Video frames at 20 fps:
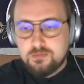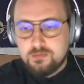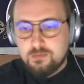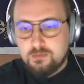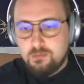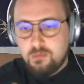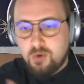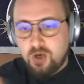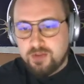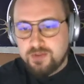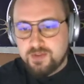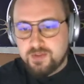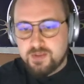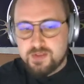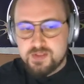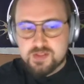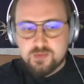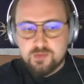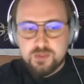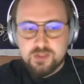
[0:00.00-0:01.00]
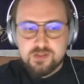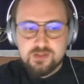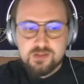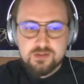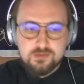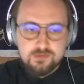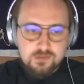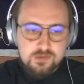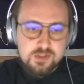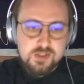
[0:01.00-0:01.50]
models
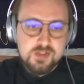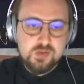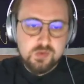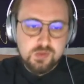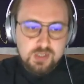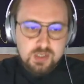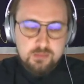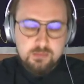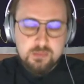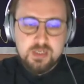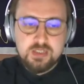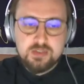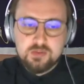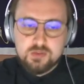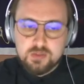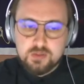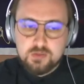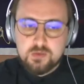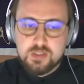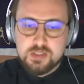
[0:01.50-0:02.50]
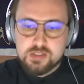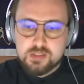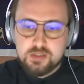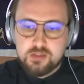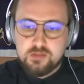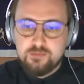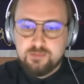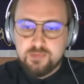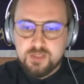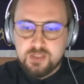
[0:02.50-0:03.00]
which, just to come back to the question
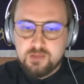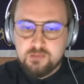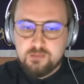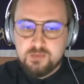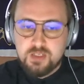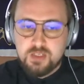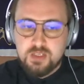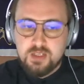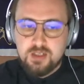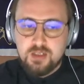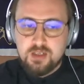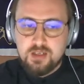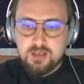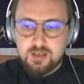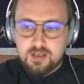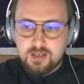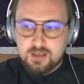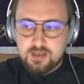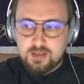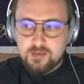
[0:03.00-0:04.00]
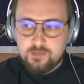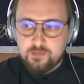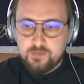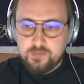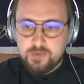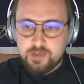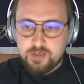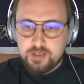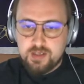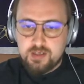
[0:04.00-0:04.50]
of BIM,
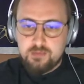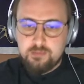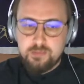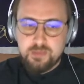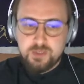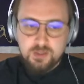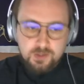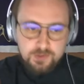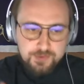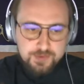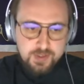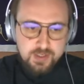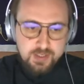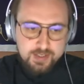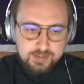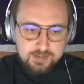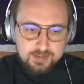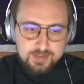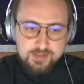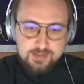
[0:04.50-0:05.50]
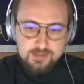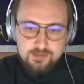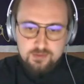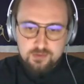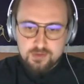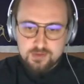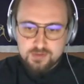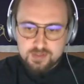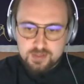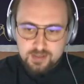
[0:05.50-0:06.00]
that are built like that
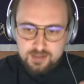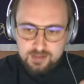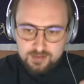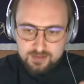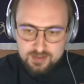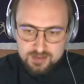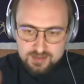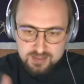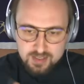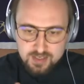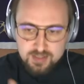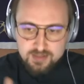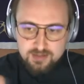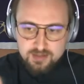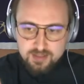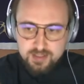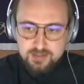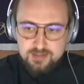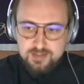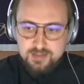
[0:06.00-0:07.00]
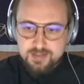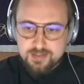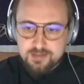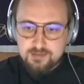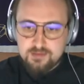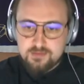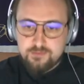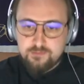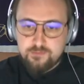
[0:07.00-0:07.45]
or that are designed like that